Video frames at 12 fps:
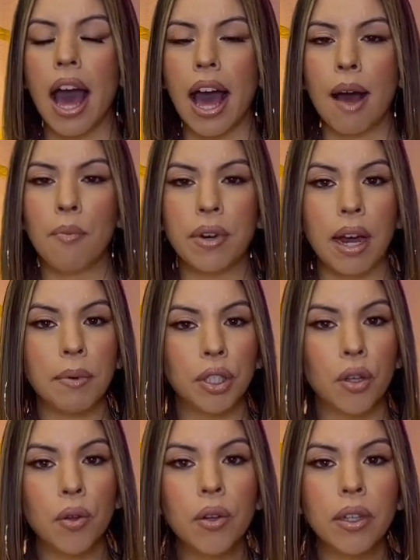when I was
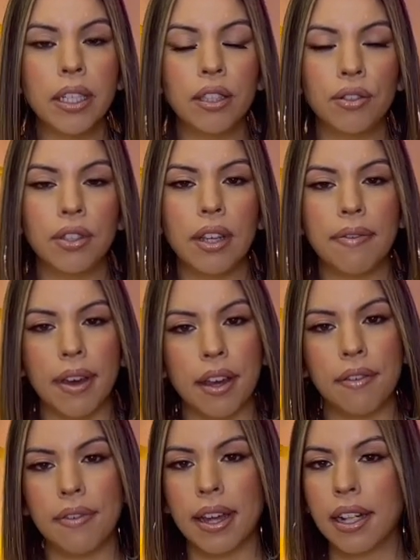Googling to see if I could
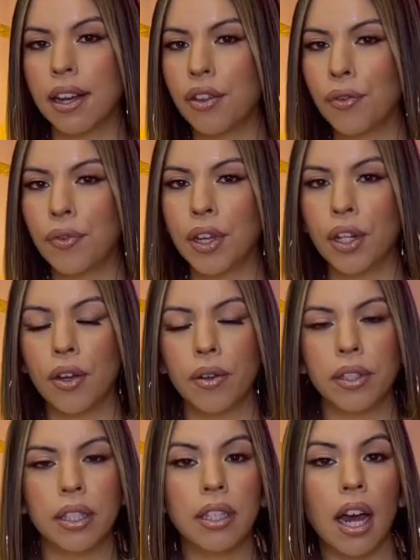find other
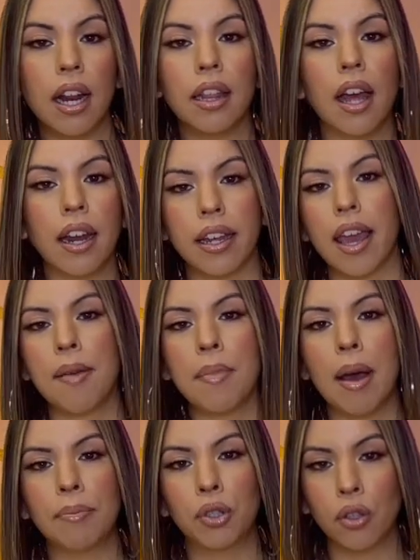videos, not a lot came
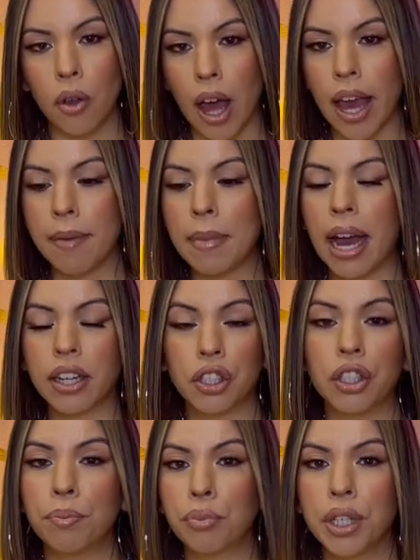up. So I'm
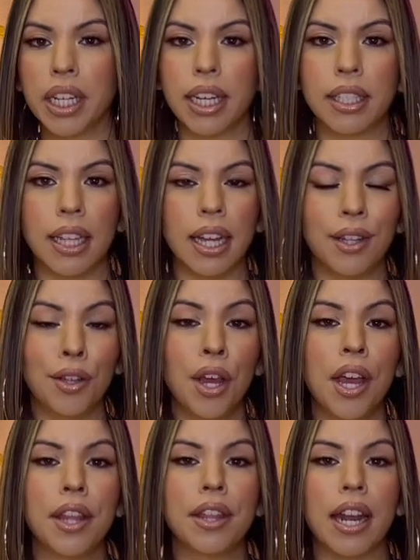actually pretty excited
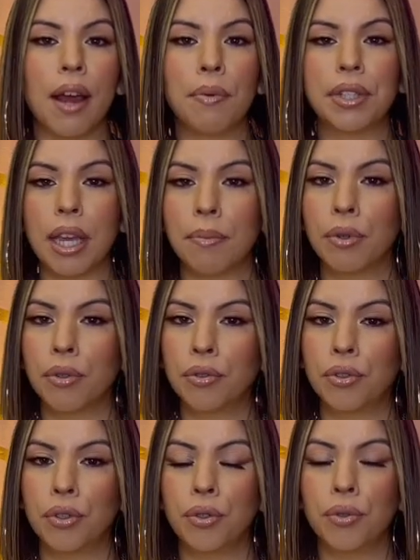that I was able
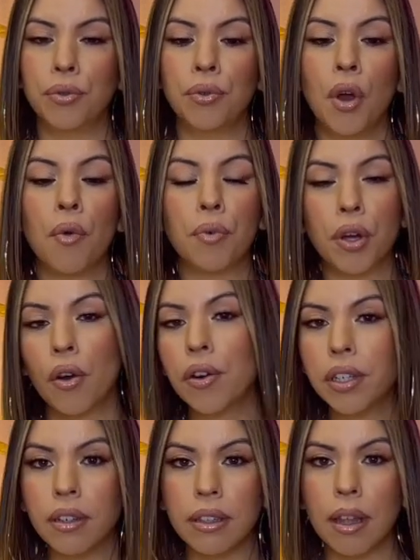to
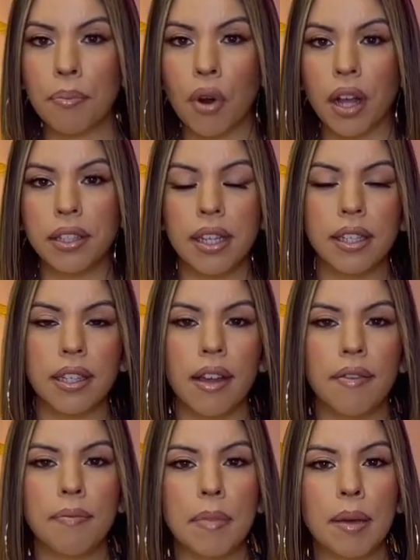record the process
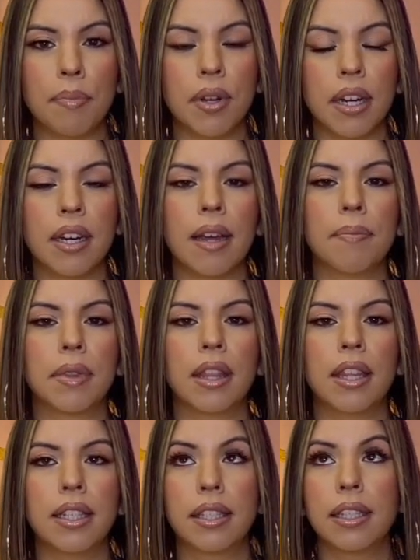of me putting up
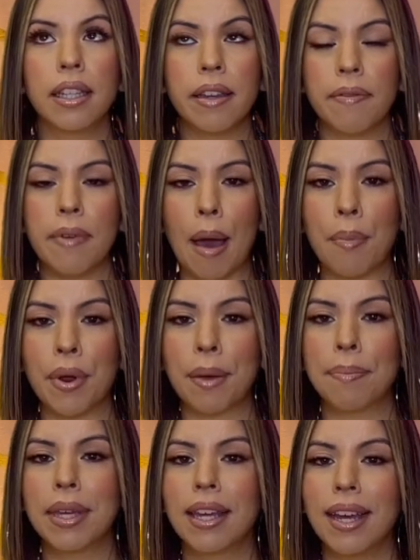this ceiling fabric
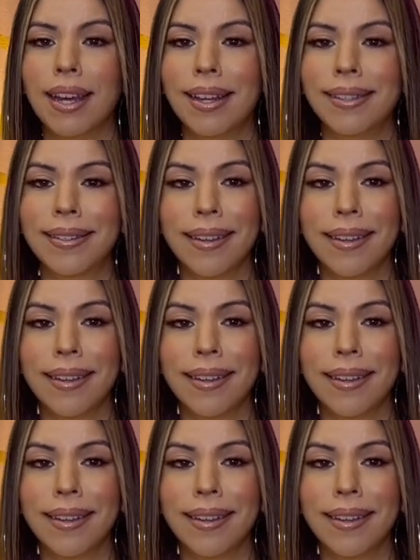because